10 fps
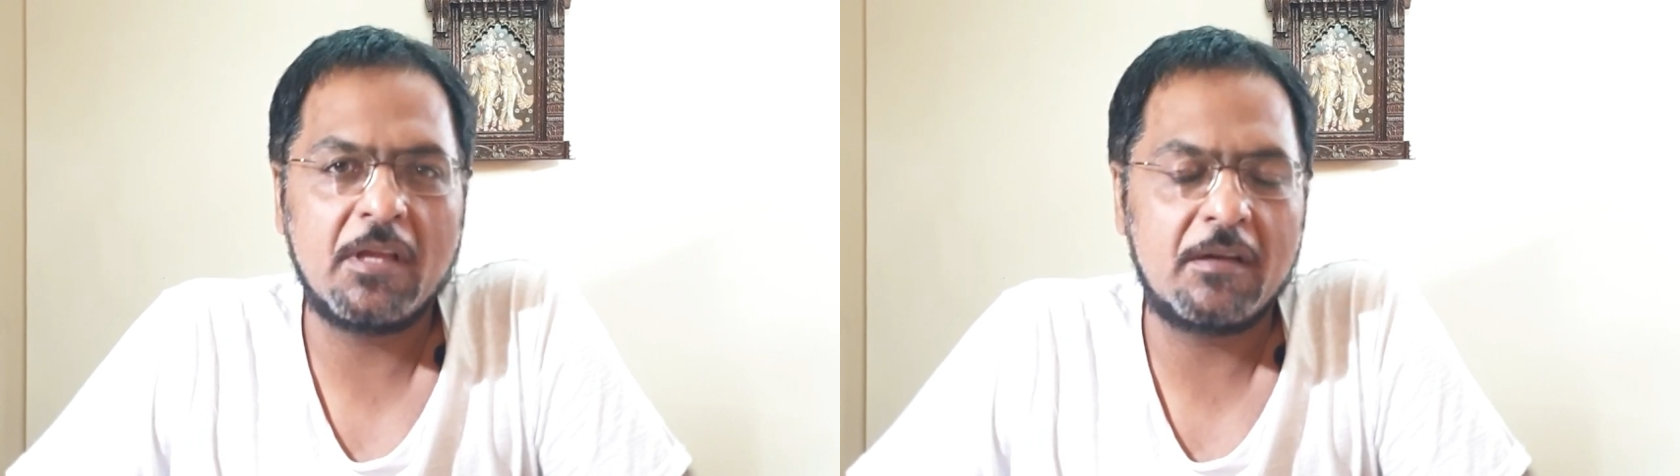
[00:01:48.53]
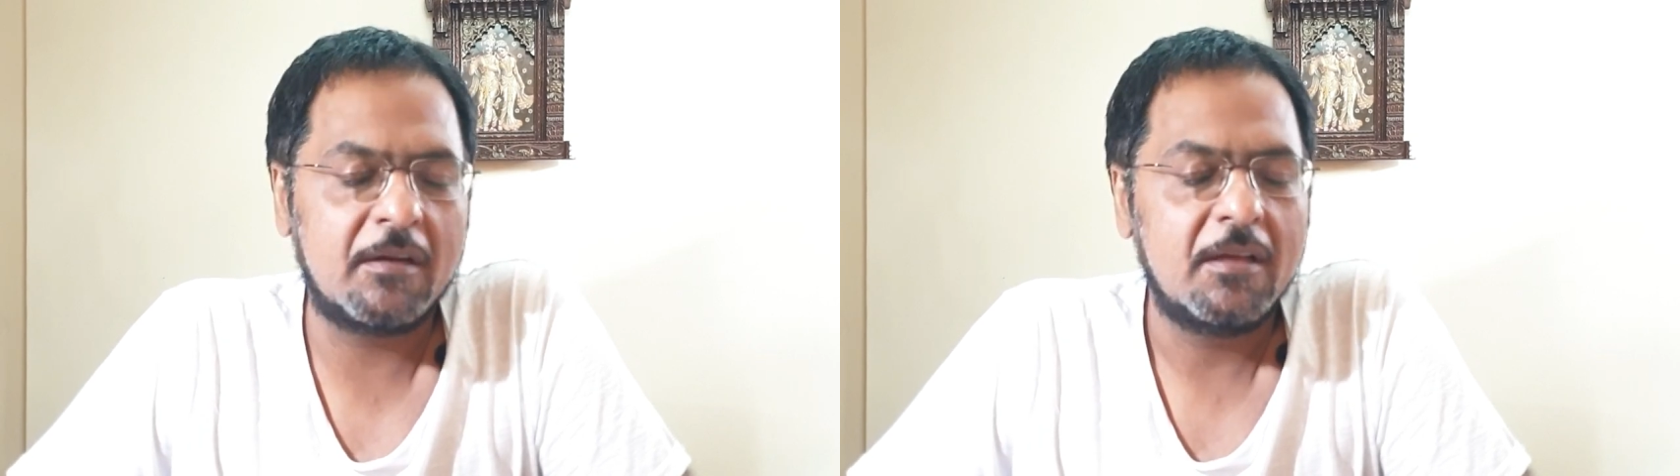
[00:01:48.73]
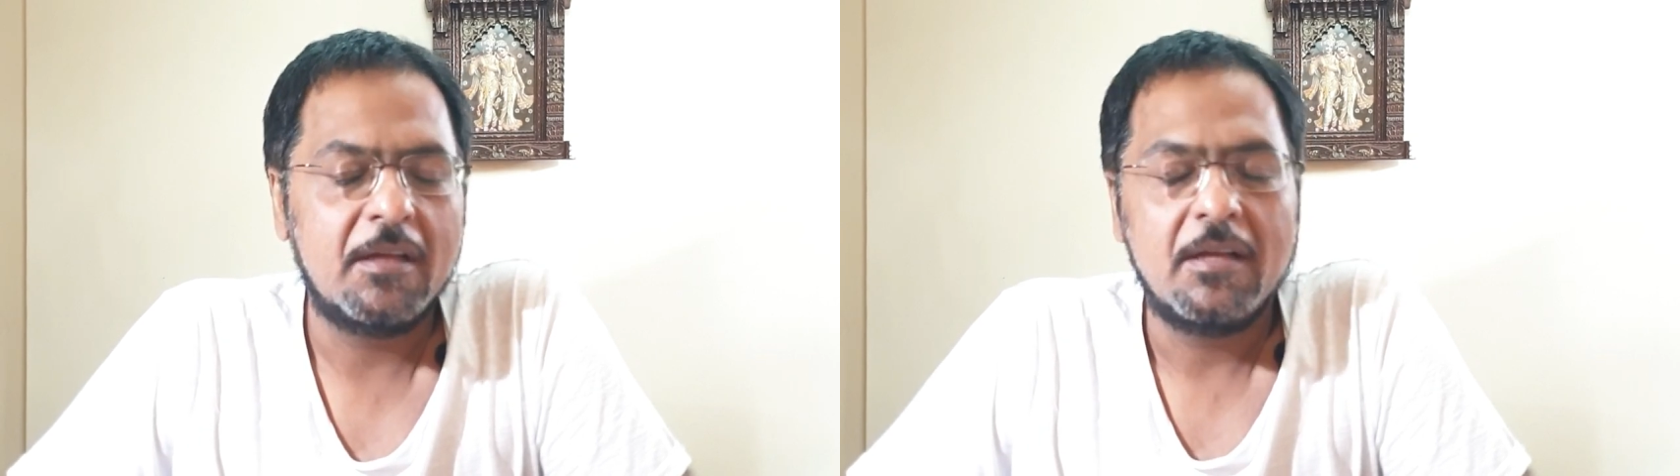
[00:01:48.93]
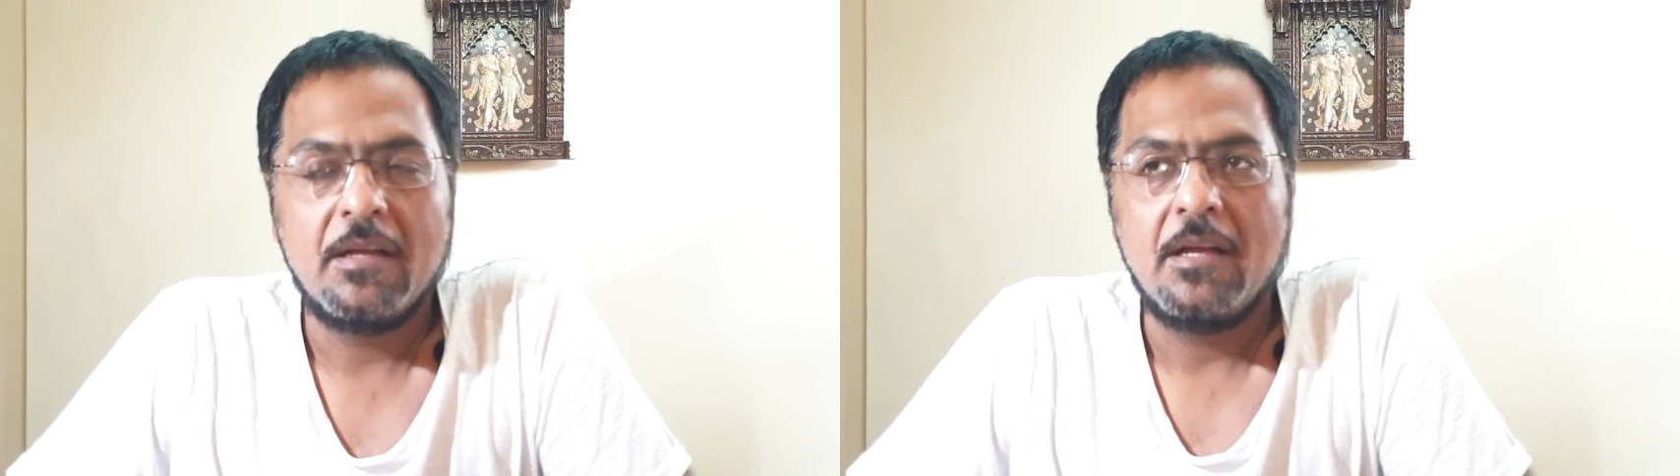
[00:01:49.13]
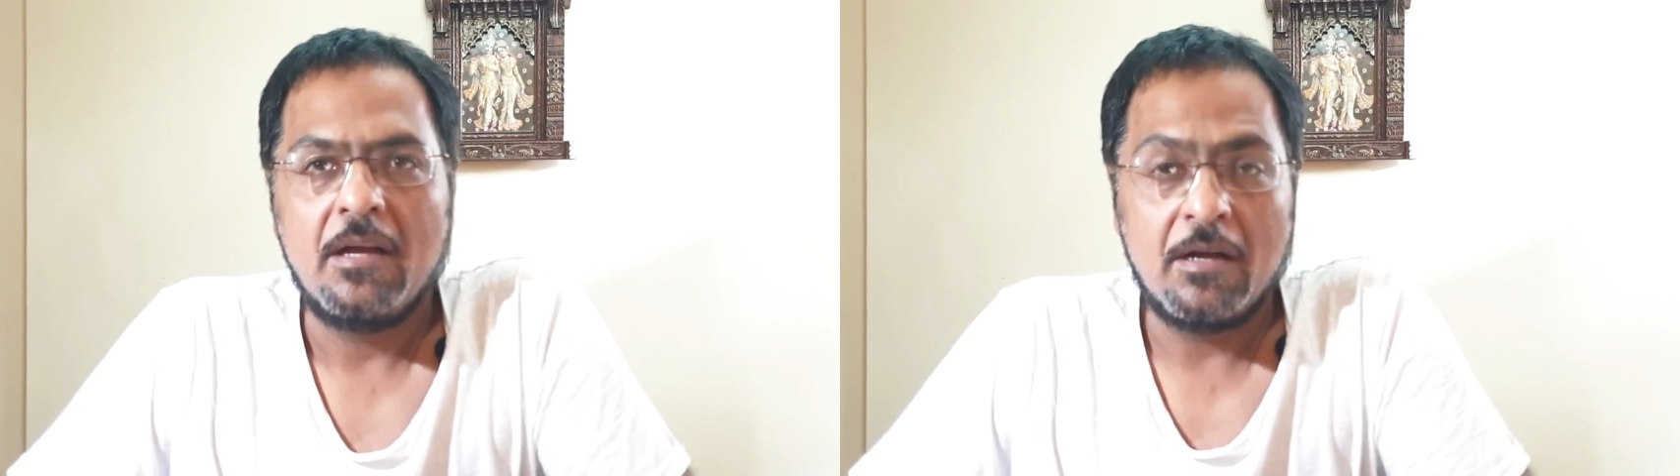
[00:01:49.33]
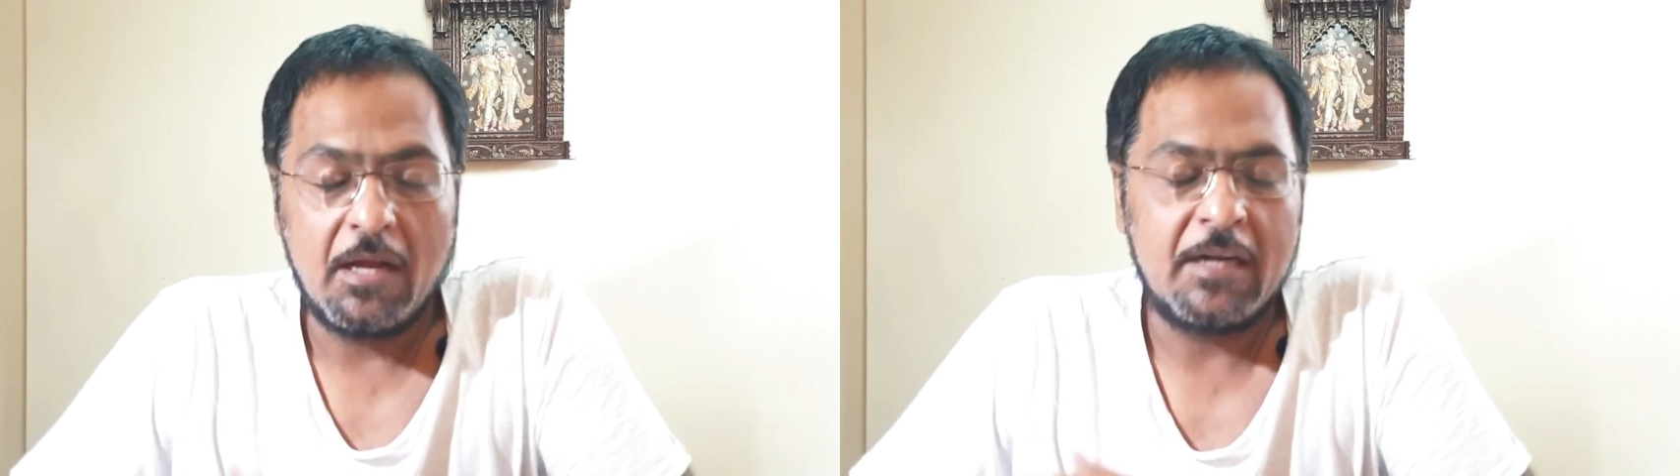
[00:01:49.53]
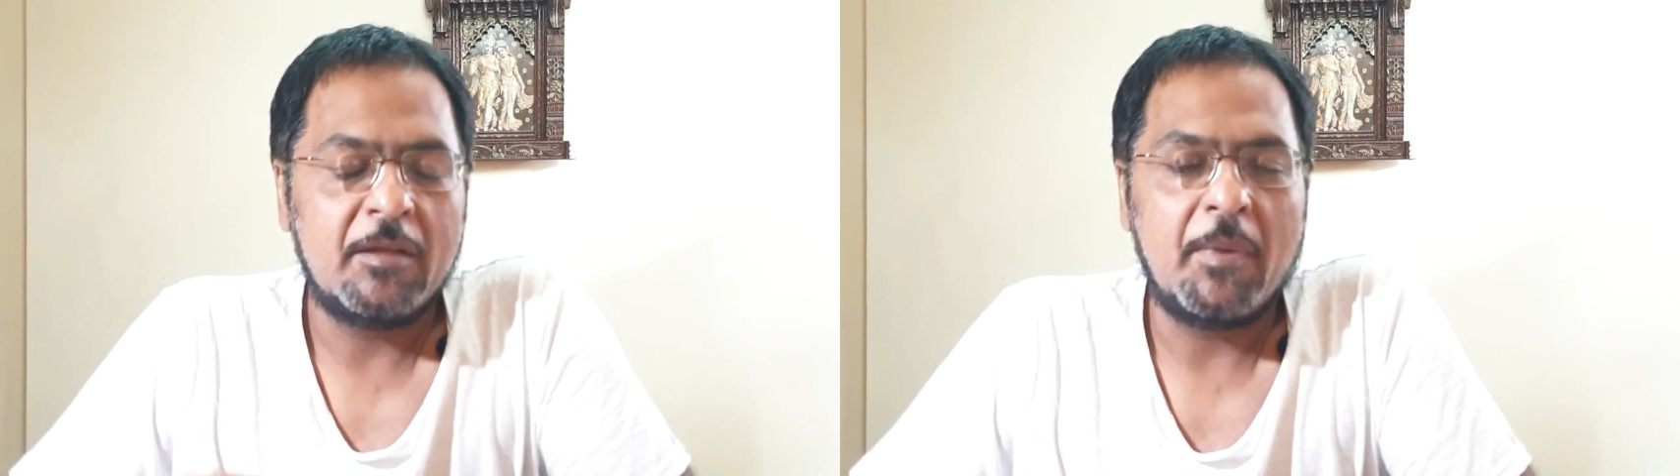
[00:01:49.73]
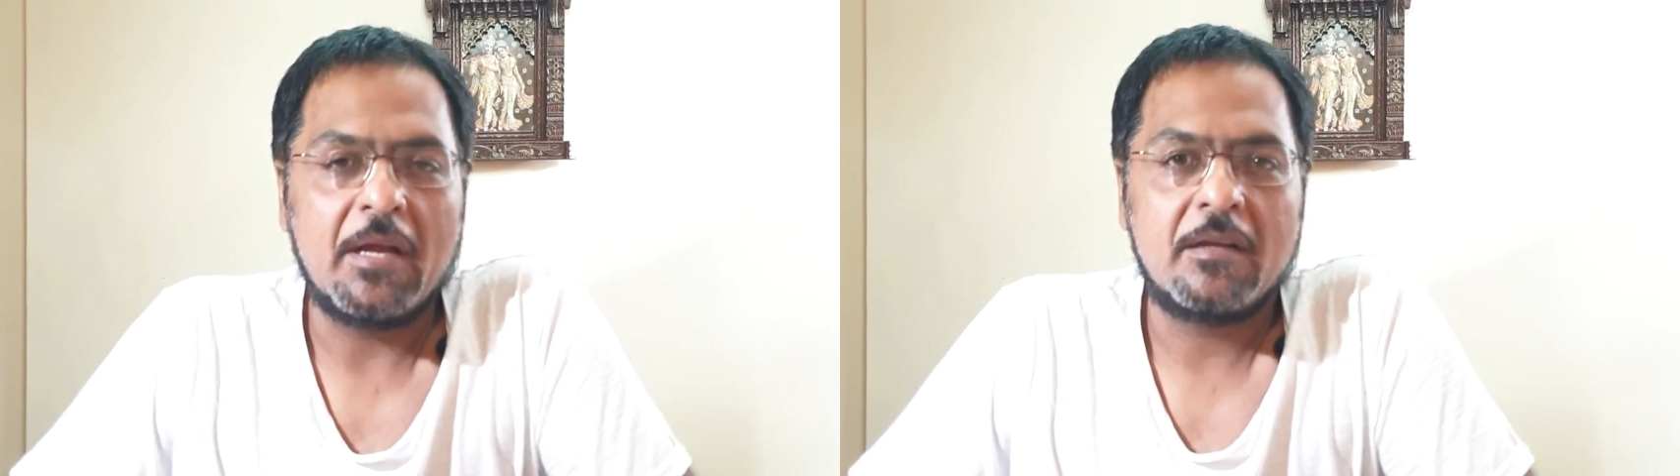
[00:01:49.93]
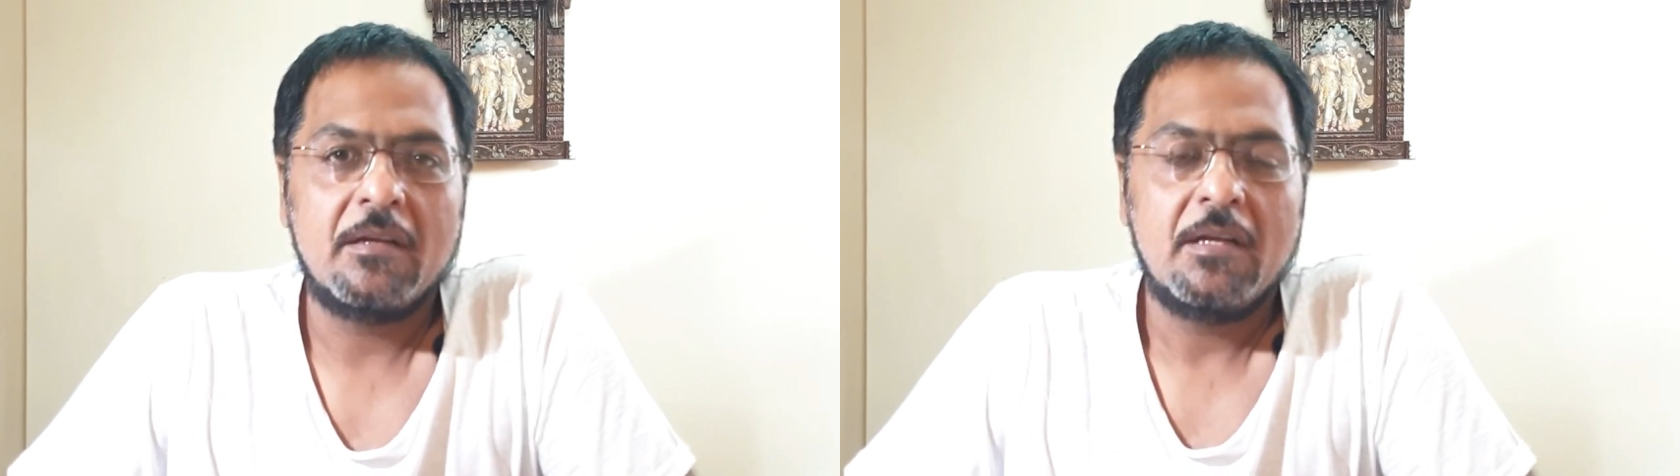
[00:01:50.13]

that uh, at the back